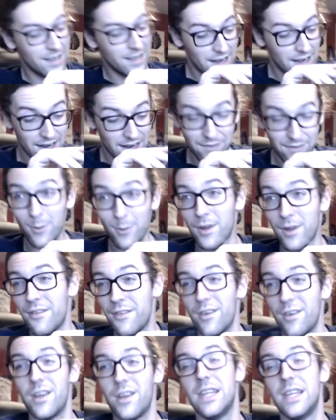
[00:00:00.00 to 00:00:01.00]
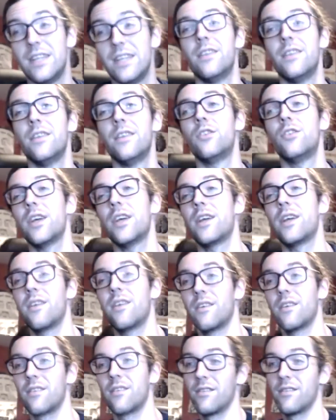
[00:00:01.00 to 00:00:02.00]
never would have thought I needed to check
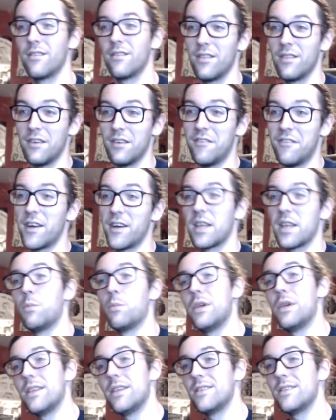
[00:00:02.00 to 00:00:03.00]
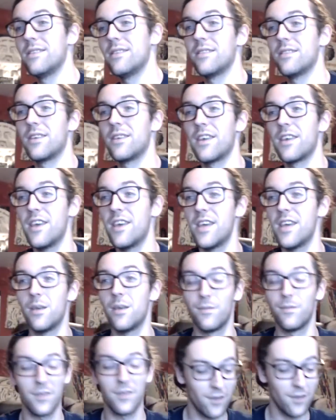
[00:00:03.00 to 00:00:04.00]
the fucking pistons and the
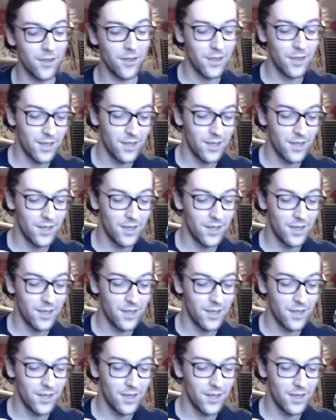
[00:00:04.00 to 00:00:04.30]
cams. I thought these